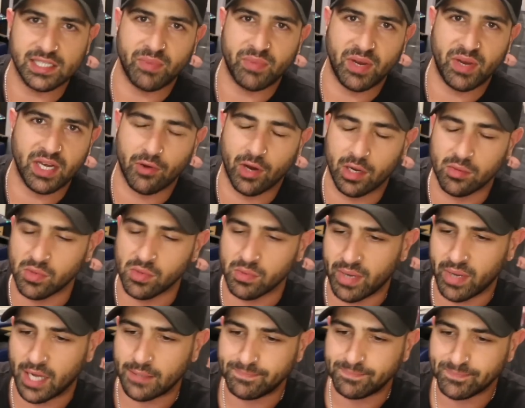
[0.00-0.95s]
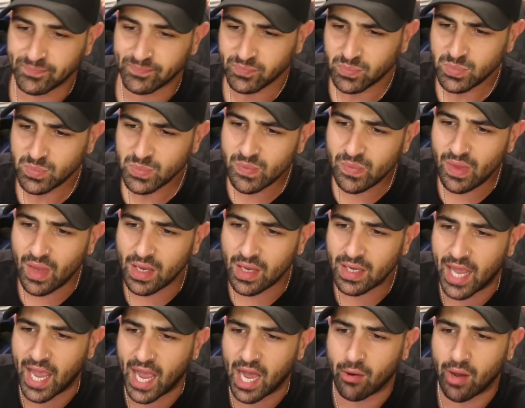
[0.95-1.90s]
It's been incredible. But
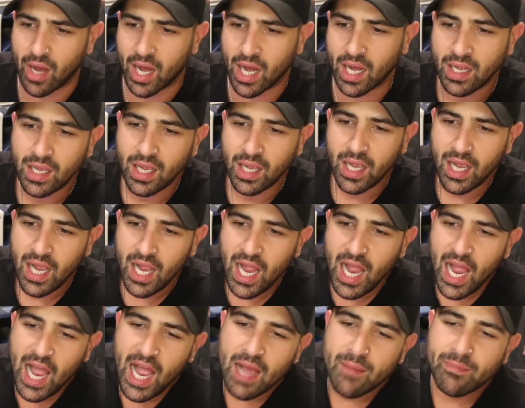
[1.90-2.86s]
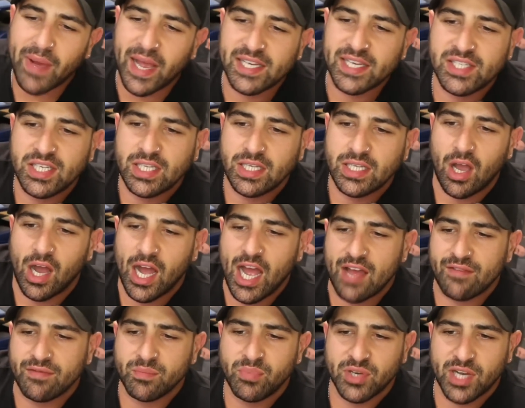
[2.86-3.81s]
now, basically, I
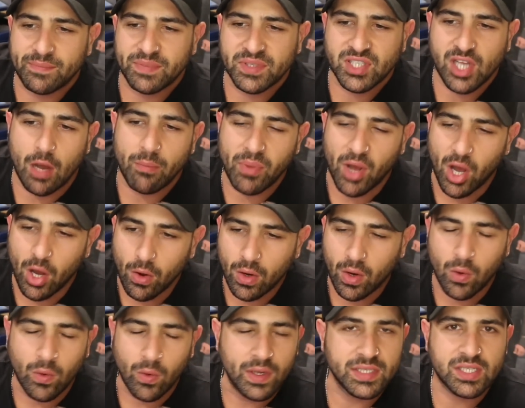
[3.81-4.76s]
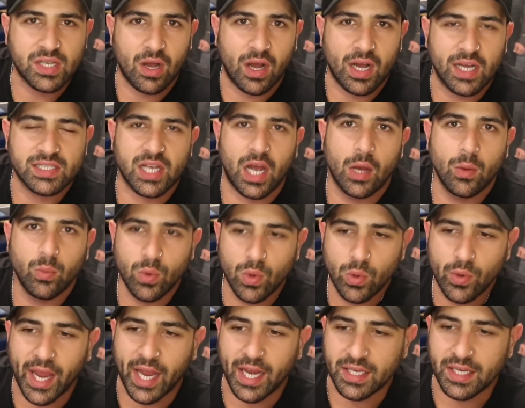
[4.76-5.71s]
haven't put up the top altcoins, guys. I
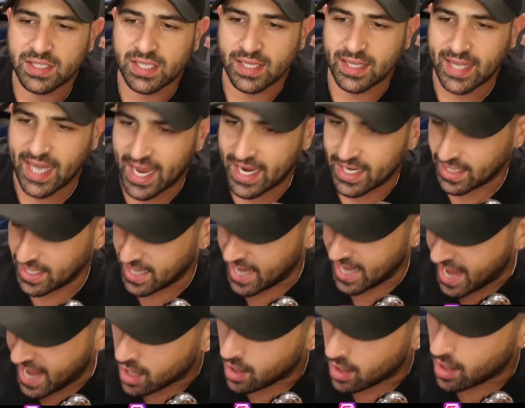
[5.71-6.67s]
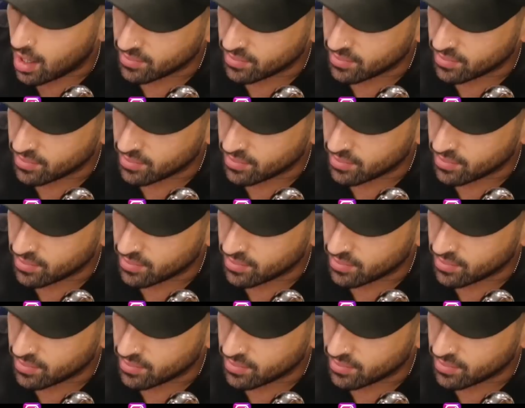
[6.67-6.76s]
will get into that now.